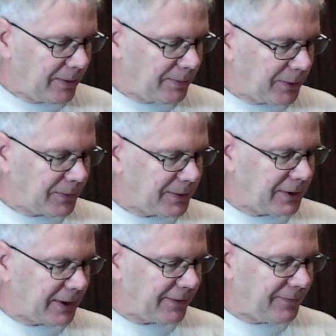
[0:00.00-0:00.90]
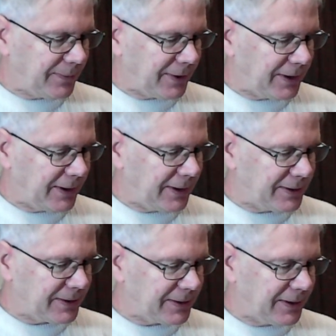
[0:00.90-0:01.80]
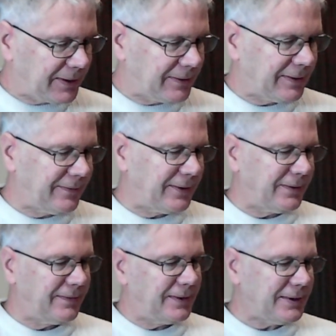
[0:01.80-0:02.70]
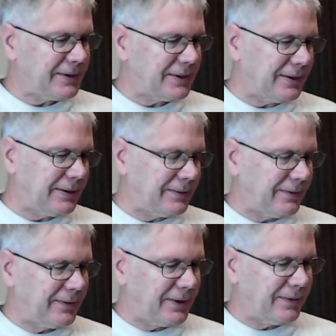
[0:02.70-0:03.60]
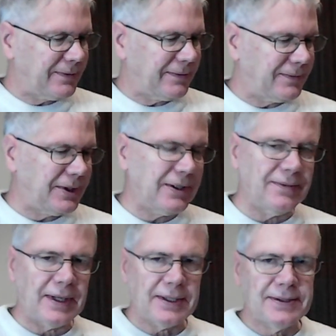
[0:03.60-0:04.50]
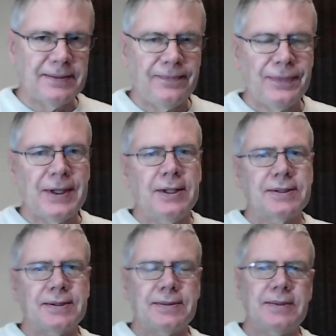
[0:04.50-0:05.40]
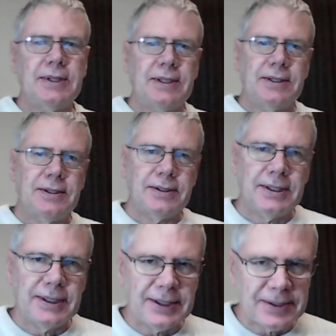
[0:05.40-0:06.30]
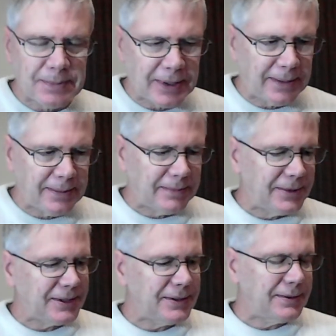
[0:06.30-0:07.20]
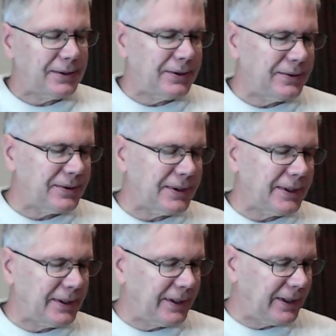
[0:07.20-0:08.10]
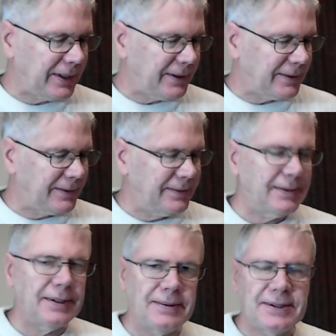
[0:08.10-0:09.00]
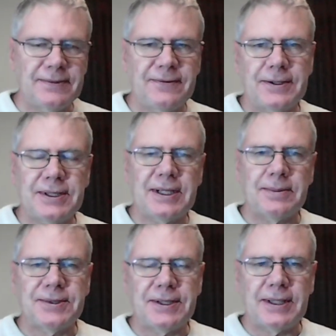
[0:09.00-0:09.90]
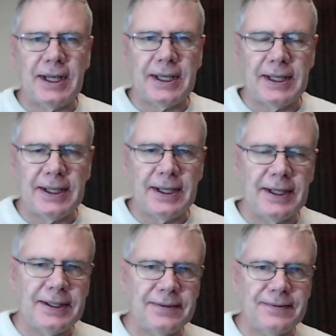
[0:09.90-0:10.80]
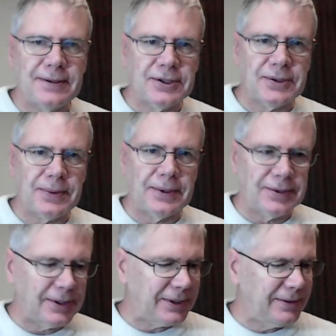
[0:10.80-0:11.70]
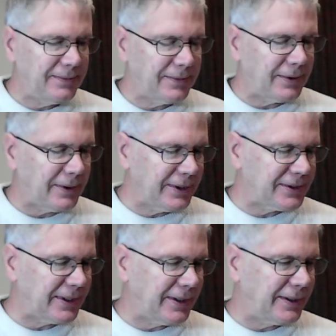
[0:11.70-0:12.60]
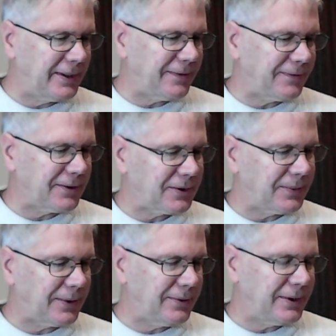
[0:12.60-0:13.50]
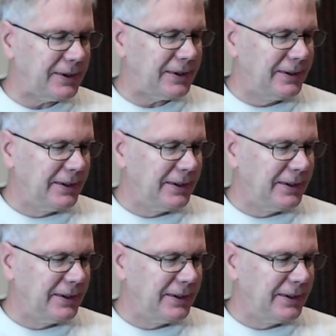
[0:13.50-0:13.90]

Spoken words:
But what you're left with is the derivative. This is the derivative of g of x. So what they're doing in this problem is introducing these first steps to taking a difference quotient. We call this a difference quotient.